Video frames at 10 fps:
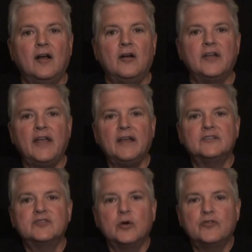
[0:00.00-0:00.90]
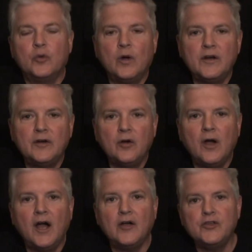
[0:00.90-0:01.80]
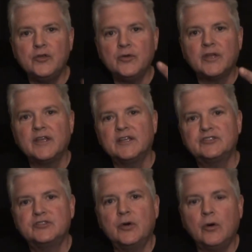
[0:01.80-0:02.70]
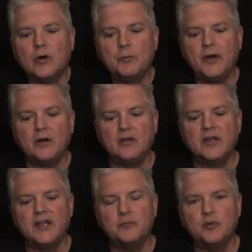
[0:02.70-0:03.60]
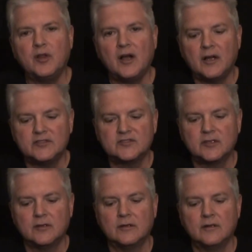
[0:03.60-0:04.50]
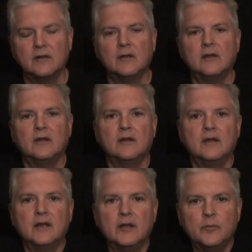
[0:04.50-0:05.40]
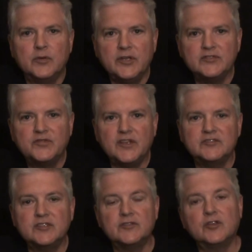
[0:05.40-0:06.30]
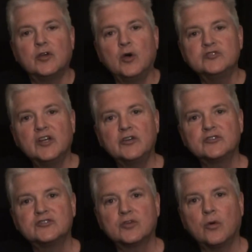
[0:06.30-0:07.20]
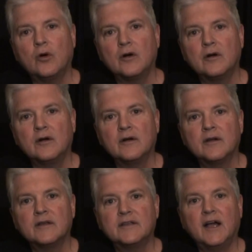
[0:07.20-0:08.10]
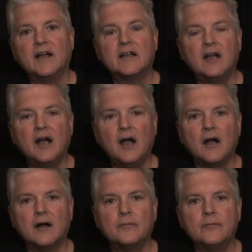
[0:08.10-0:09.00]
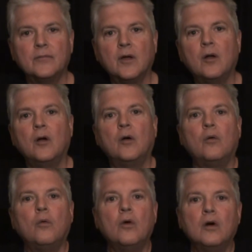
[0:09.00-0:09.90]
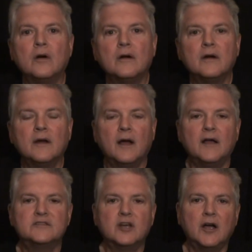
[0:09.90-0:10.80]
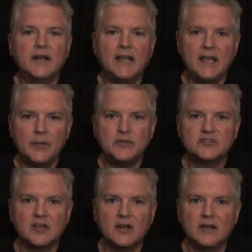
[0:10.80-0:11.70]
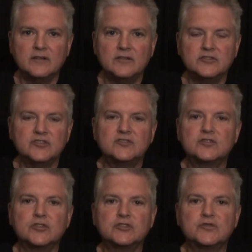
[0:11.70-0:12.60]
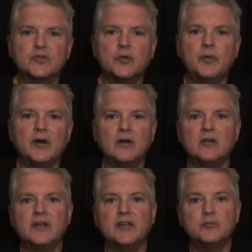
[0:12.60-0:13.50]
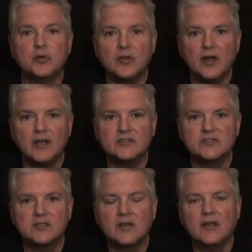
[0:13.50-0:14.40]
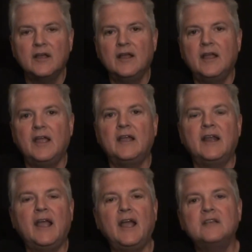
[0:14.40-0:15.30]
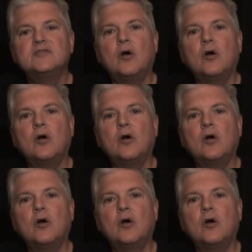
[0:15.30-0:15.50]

Okay, so if you want to know how you can get your Paralight Plus, please visit theghosthunterstore.com, or it's on Amazon. Just search for the Paralight Plus. And as